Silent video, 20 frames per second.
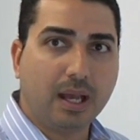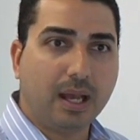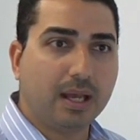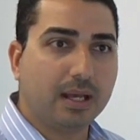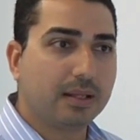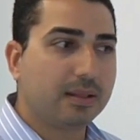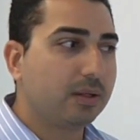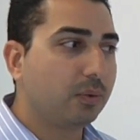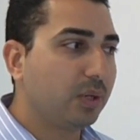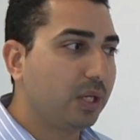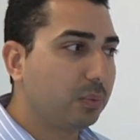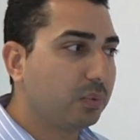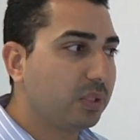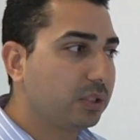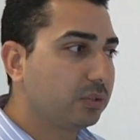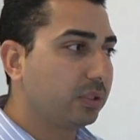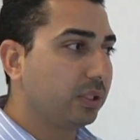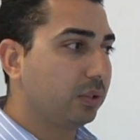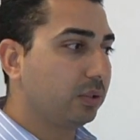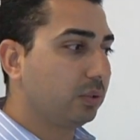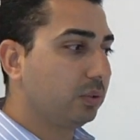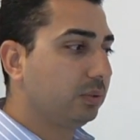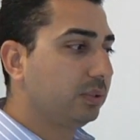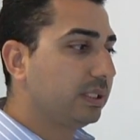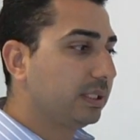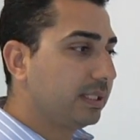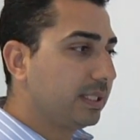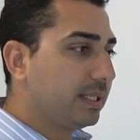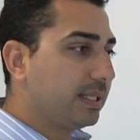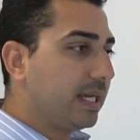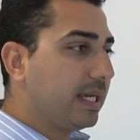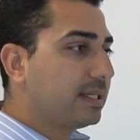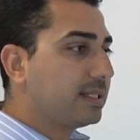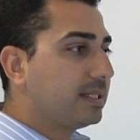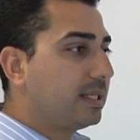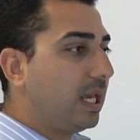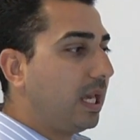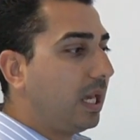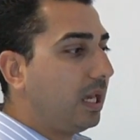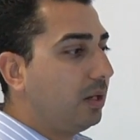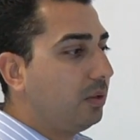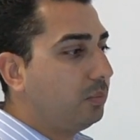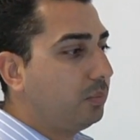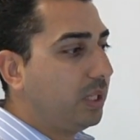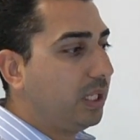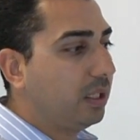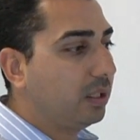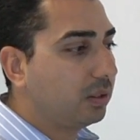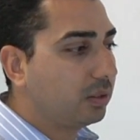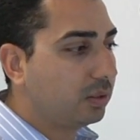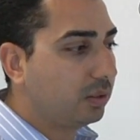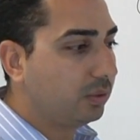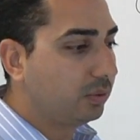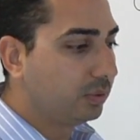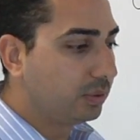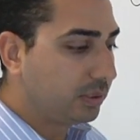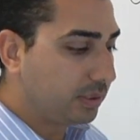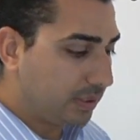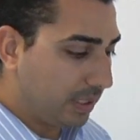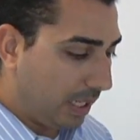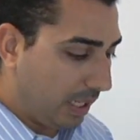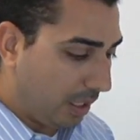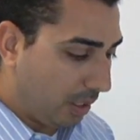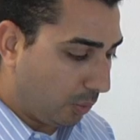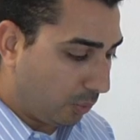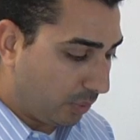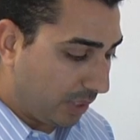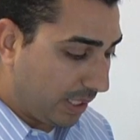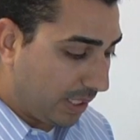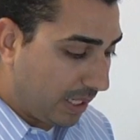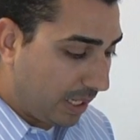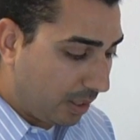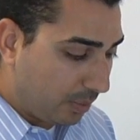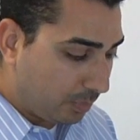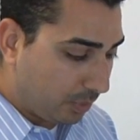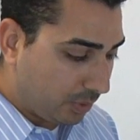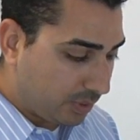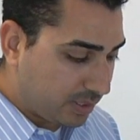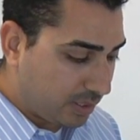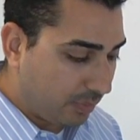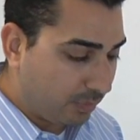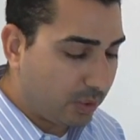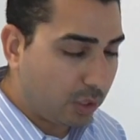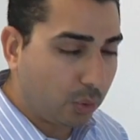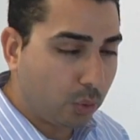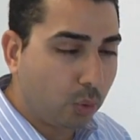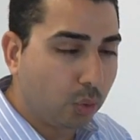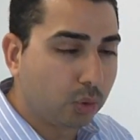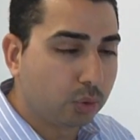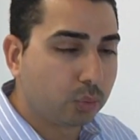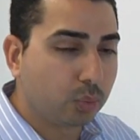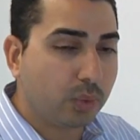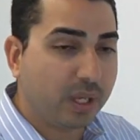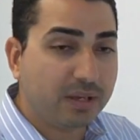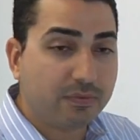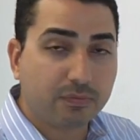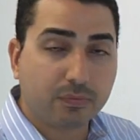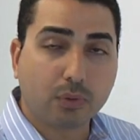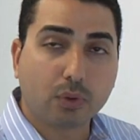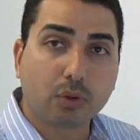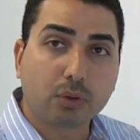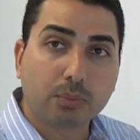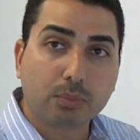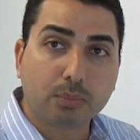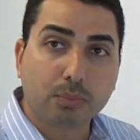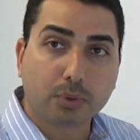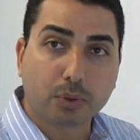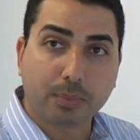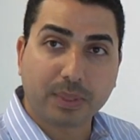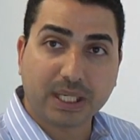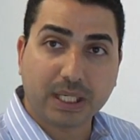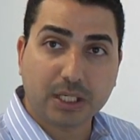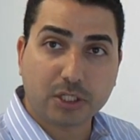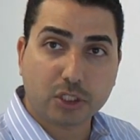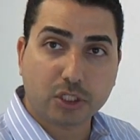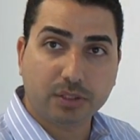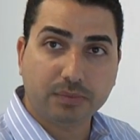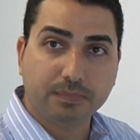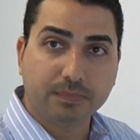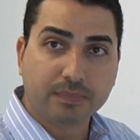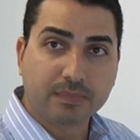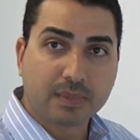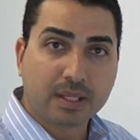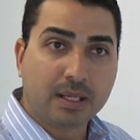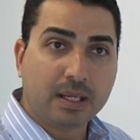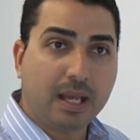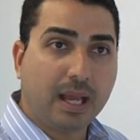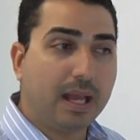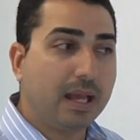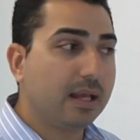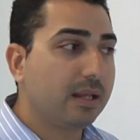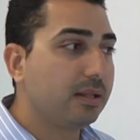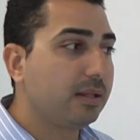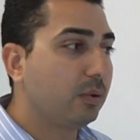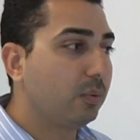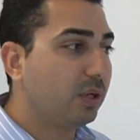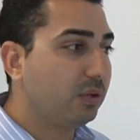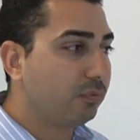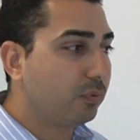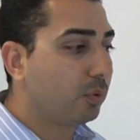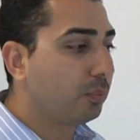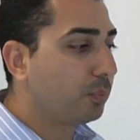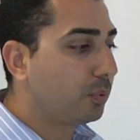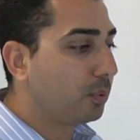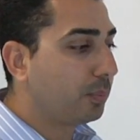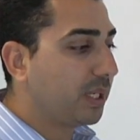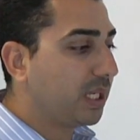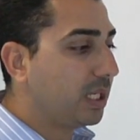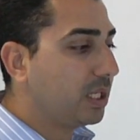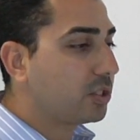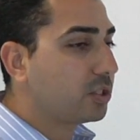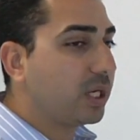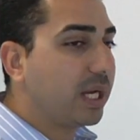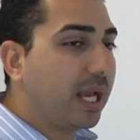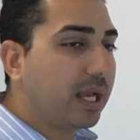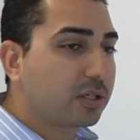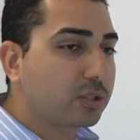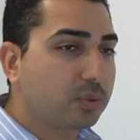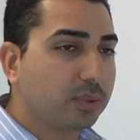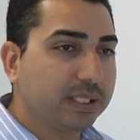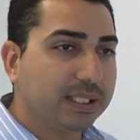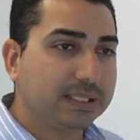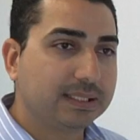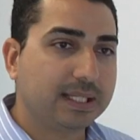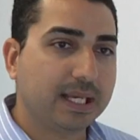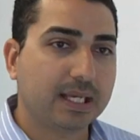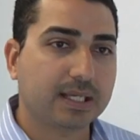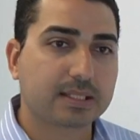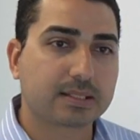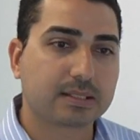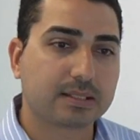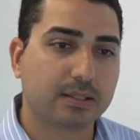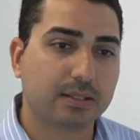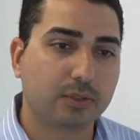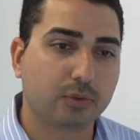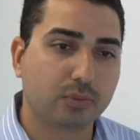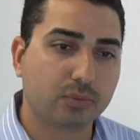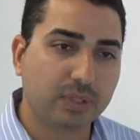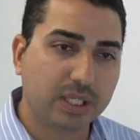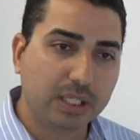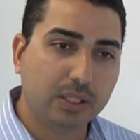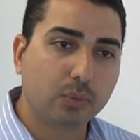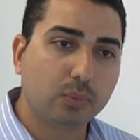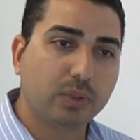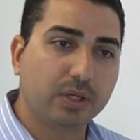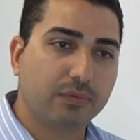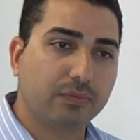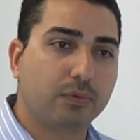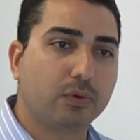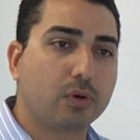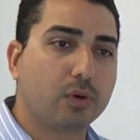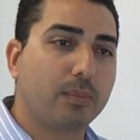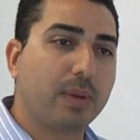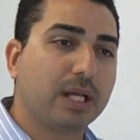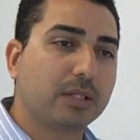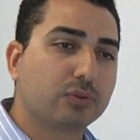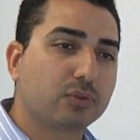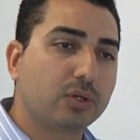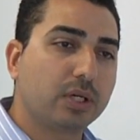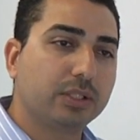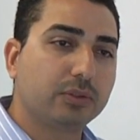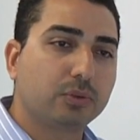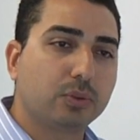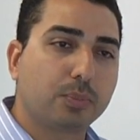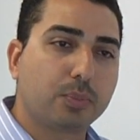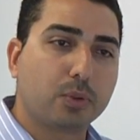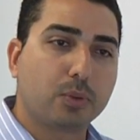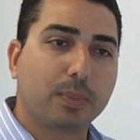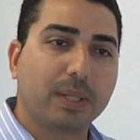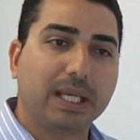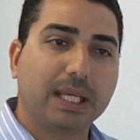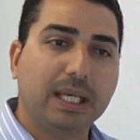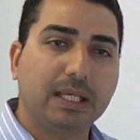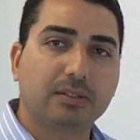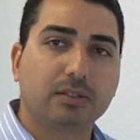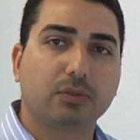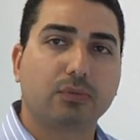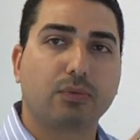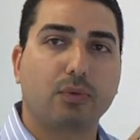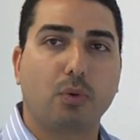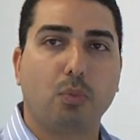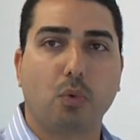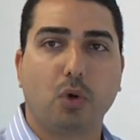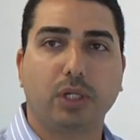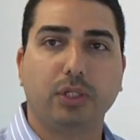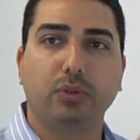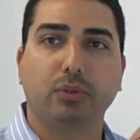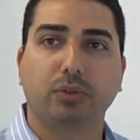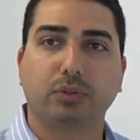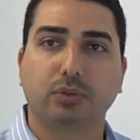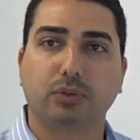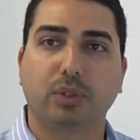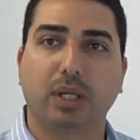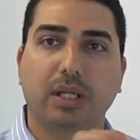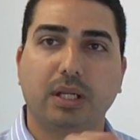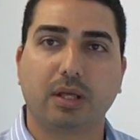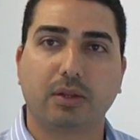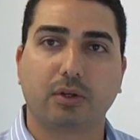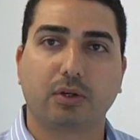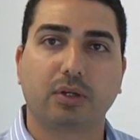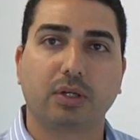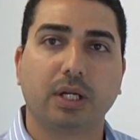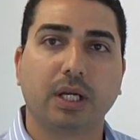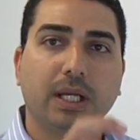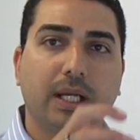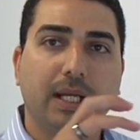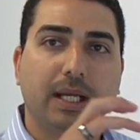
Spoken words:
And the way we include it in the STA, we include or enable something called waveform propagation. And the waveform propagation actually takes the real waveform and try to propagate it from one node to another